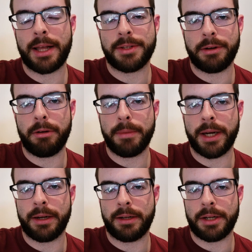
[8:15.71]
that zero
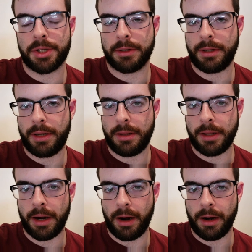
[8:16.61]
minute addition in
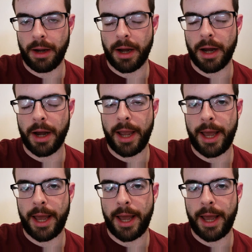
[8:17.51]
there uh,